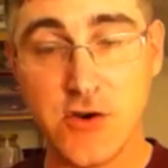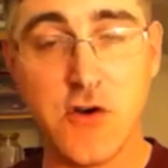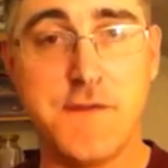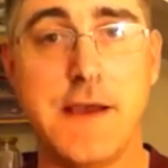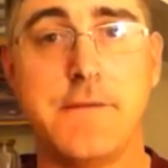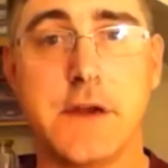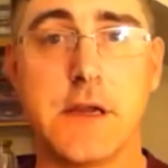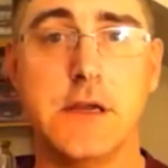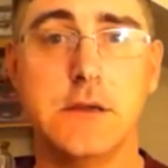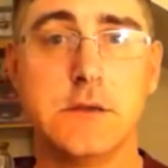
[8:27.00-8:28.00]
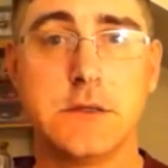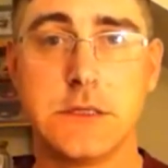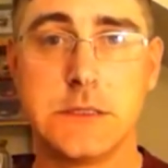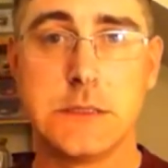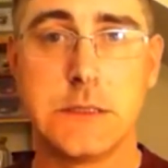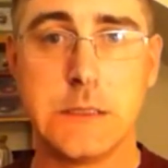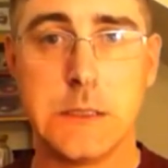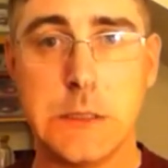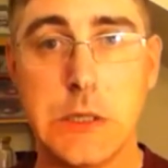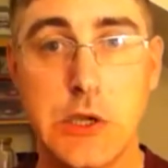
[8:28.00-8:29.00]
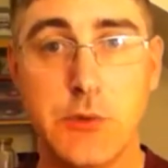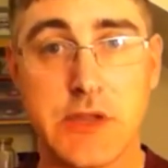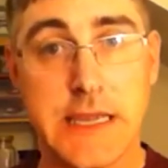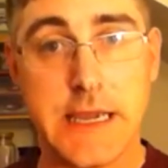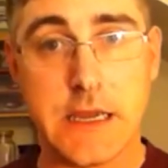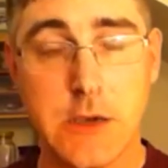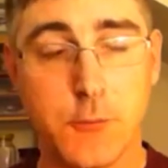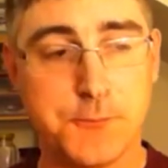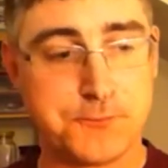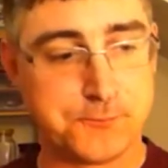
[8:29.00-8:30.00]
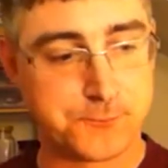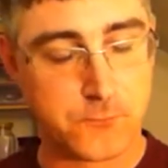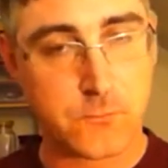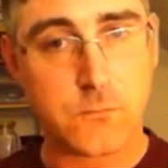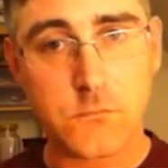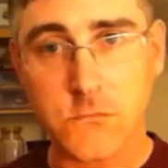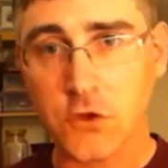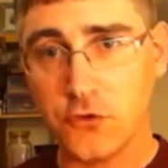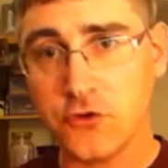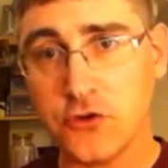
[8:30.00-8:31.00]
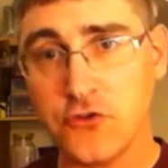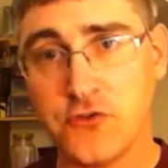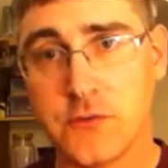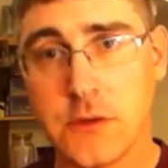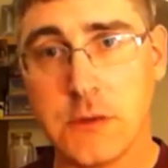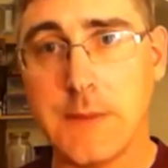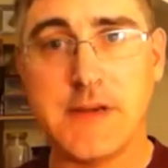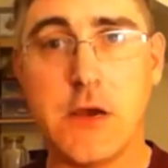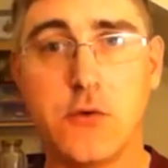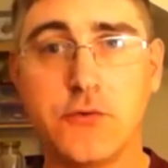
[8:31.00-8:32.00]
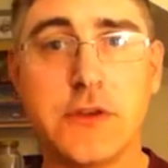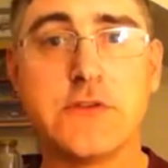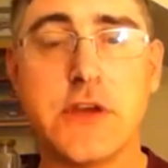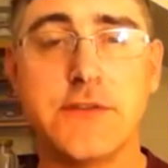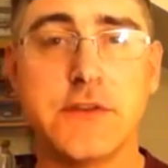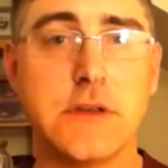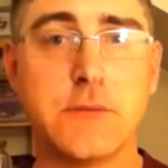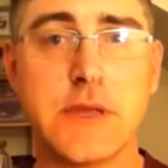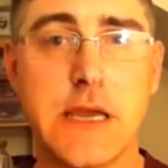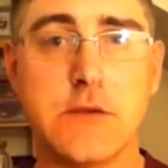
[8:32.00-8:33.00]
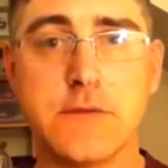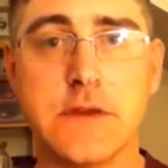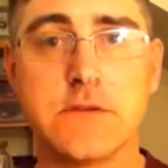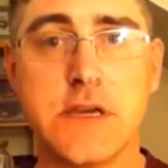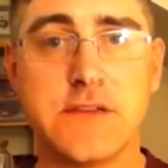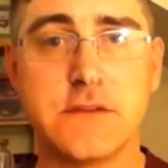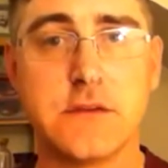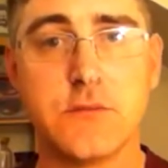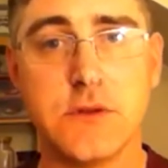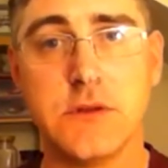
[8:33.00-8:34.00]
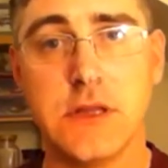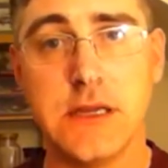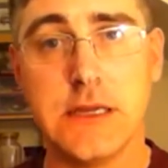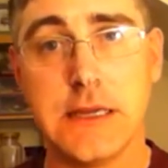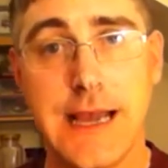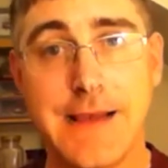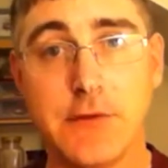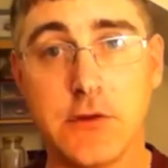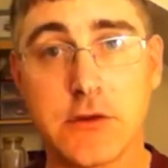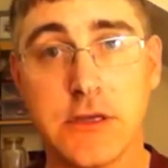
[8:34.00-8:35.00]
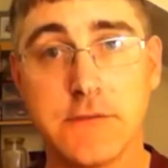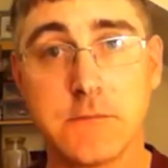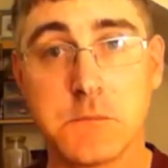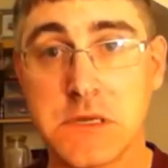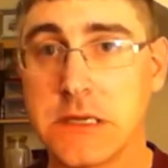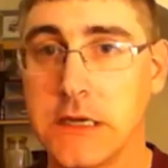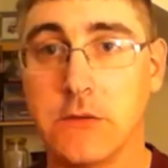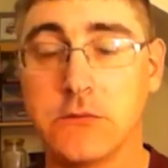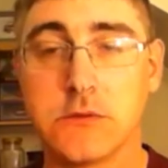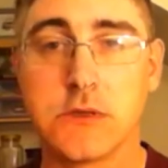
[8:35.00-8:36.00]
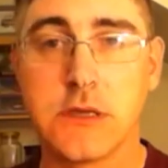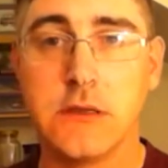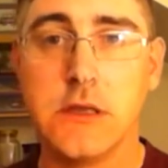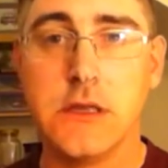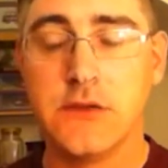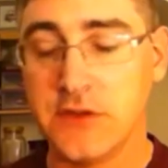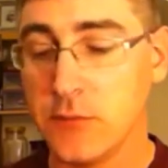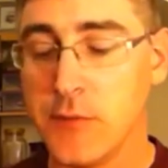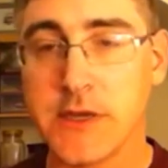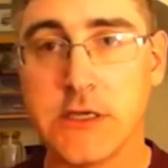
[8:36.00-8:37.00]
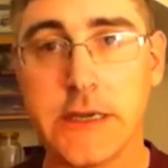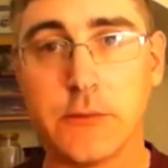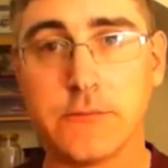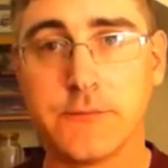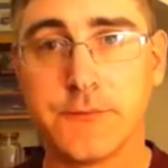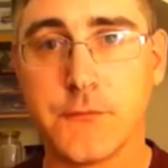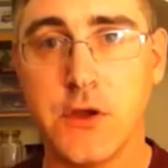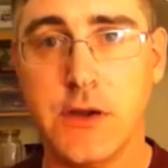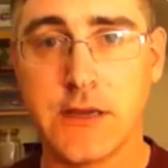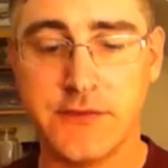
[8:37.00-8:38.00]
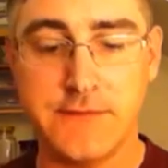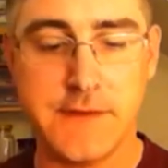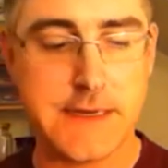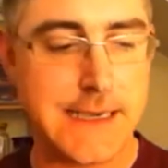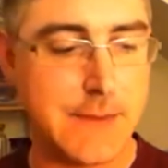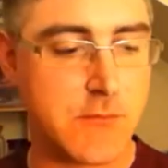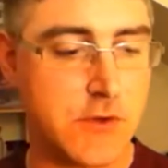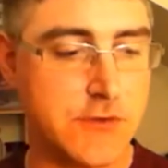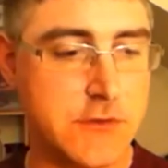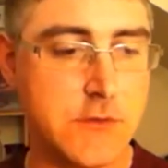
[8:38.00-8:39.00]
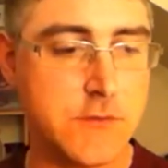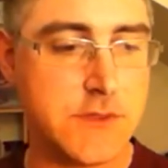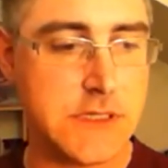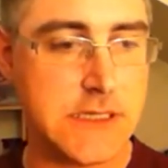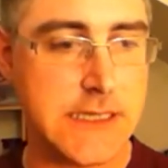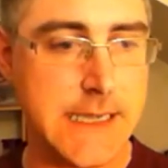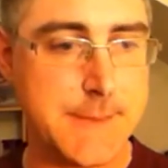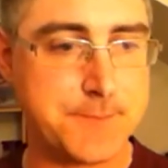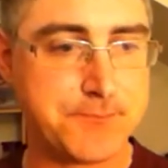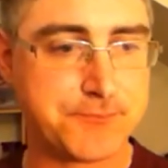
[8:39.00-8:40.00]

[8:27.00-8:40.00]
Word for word: in North Africa, uh, we'll get a go. So just let me know who's interested. If we get enough interested, we'll uh, have a look at, you know, seeing what we can do. Alright, because I think I'm going to do the uh,